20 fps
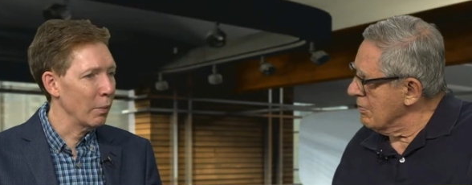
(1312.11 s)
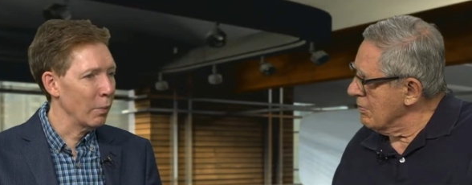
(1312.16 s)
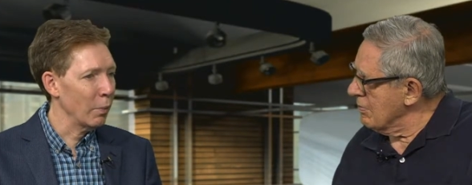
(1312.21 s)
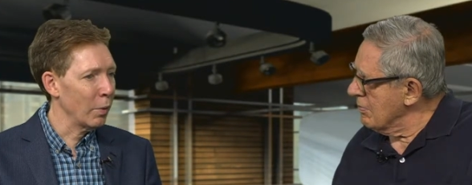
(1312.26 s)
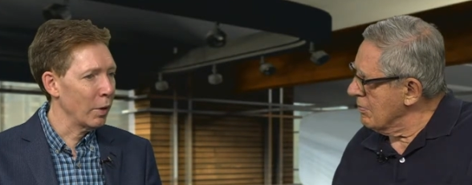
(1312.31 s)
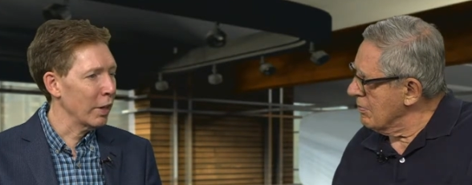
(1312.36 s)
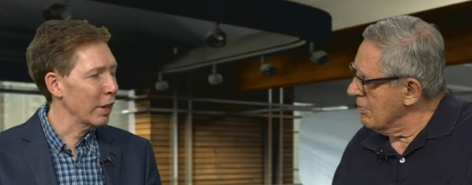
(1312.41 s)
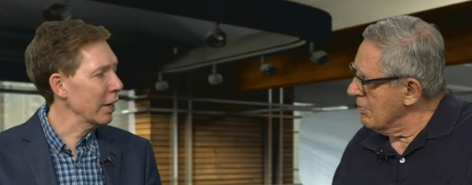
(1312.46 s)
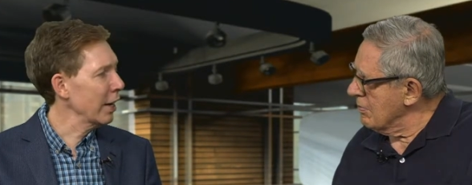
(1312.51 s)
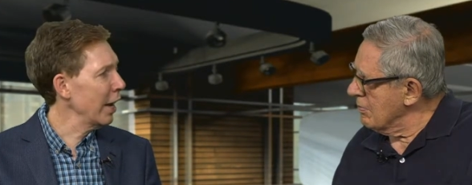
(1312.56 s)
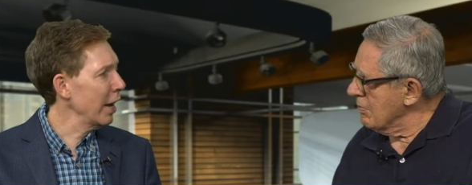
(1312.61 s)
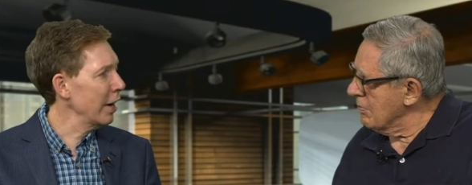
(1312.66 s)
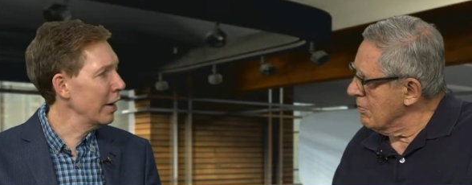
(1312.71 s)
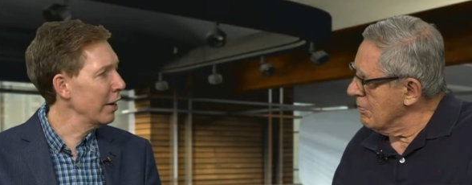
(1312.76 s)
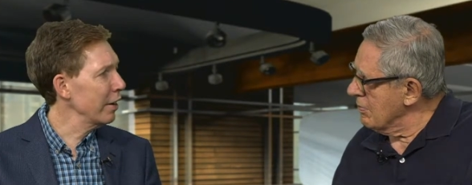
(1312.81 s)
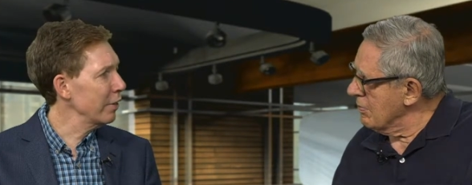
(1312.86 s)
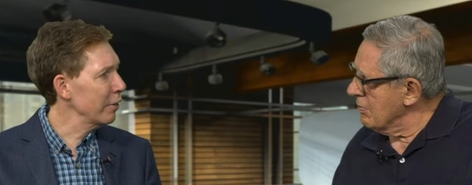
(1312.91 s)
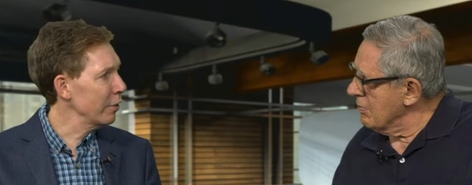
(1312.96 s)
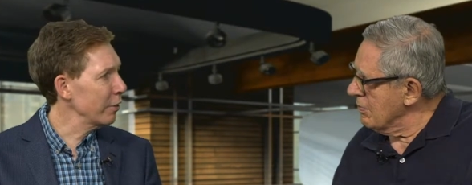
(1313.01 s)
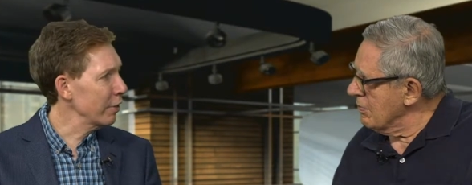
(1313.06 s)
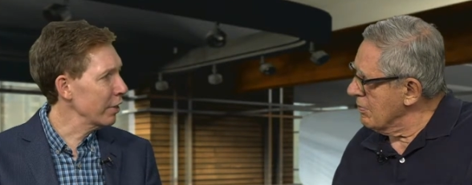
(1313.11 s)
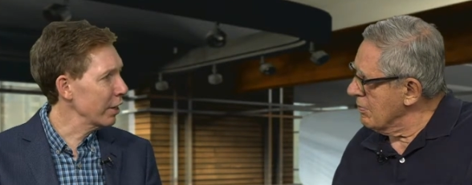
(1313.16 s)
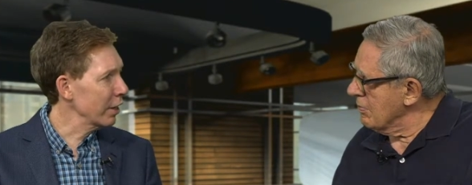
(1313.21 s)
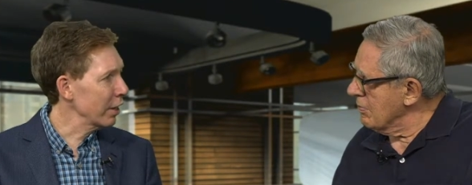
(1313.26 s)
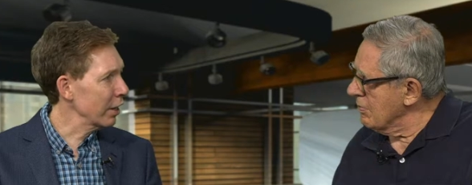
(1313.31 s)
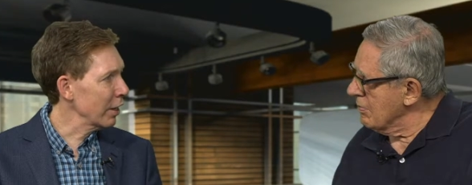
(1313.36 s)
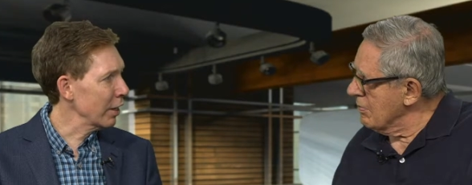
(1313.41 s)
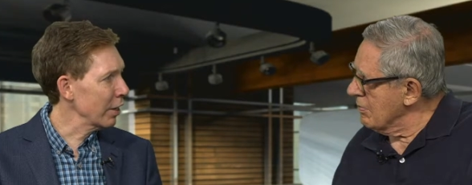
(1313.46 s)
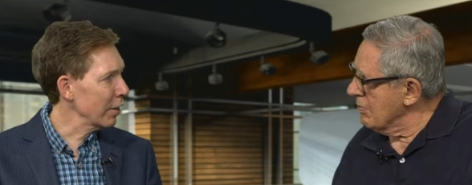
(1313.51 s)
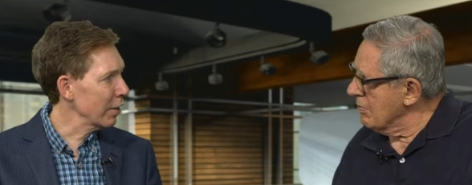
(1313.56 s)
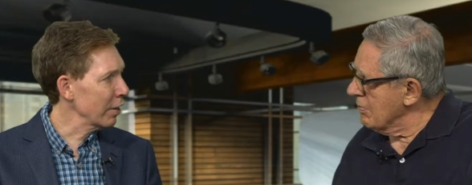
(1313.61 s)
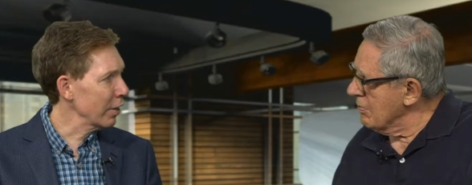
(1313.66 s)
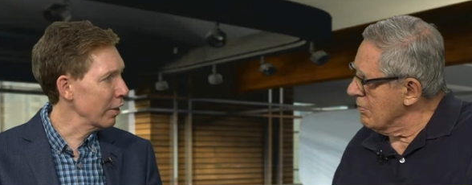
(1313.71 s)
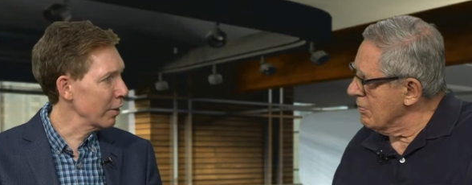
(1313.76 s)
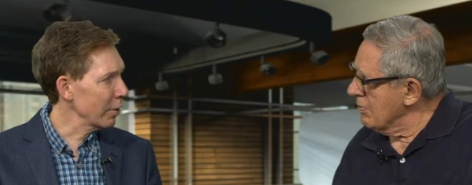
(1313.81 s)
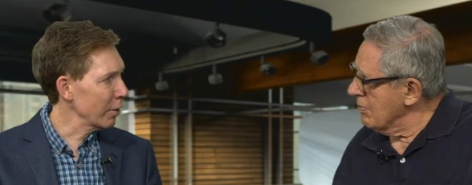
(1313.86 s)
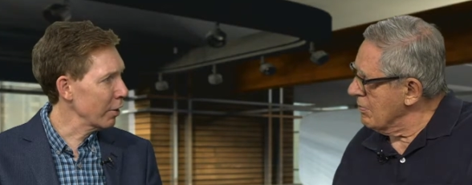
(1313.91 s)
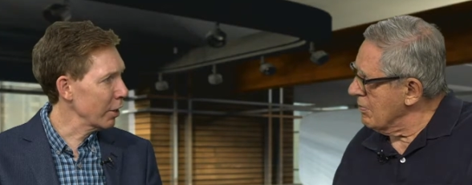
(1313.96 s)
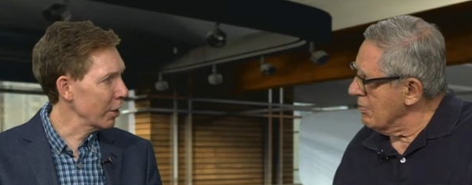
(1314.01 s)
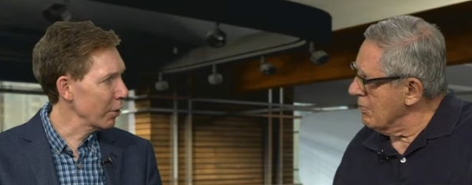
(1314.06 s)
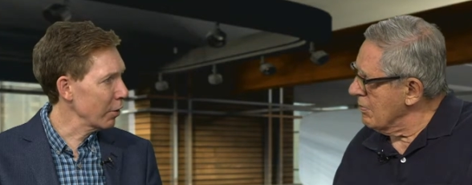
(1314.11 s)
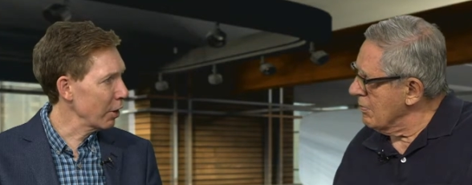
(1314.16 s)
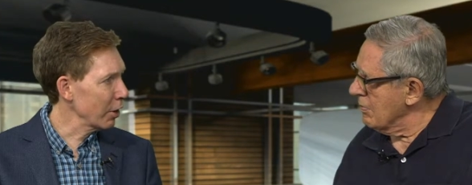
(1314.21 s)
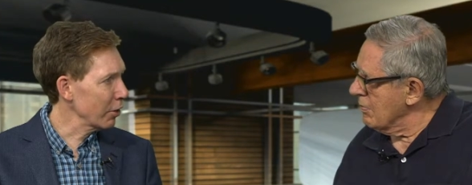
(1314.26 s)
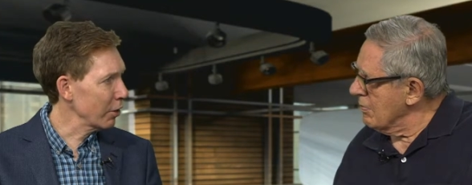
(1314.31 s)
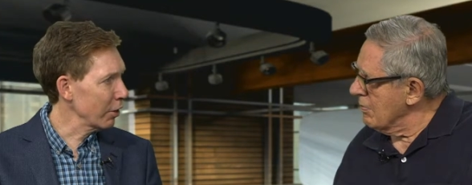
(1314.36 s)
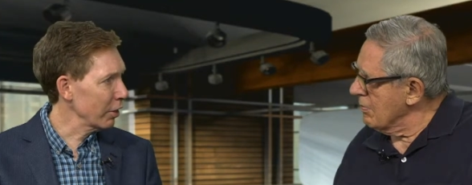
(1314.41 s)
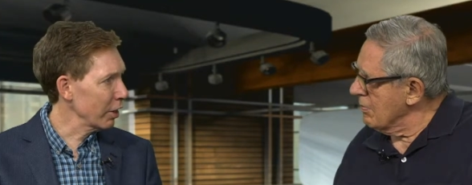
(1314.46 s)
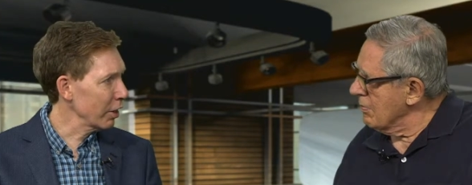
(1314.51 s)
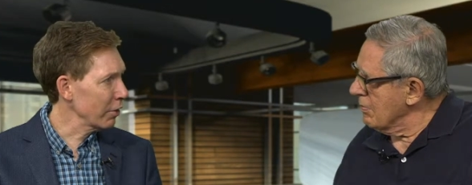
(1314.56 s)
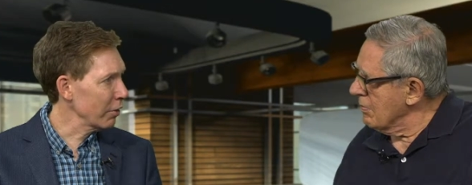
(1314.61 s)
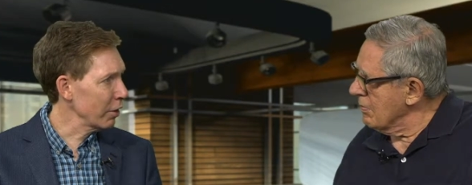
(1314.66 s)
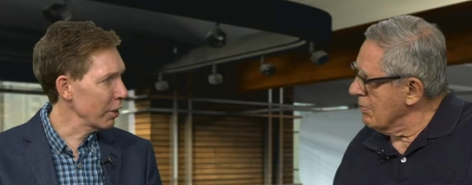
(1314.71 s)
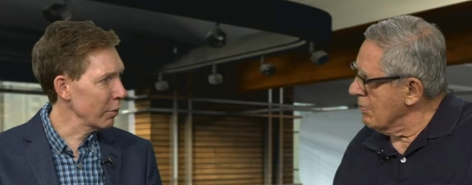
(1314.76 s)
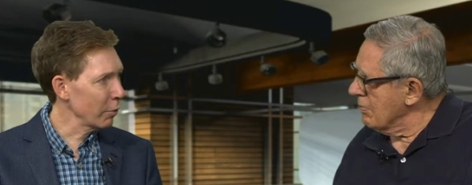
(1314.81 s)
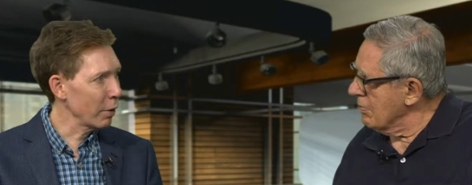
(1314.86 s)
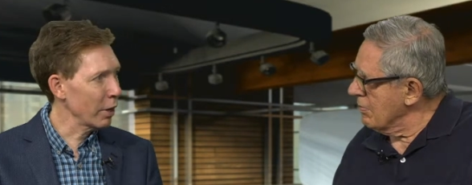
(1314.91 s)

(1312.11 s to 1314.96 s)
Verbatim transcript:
Speaker 1: one of the candidates who's declared in the third congressional district,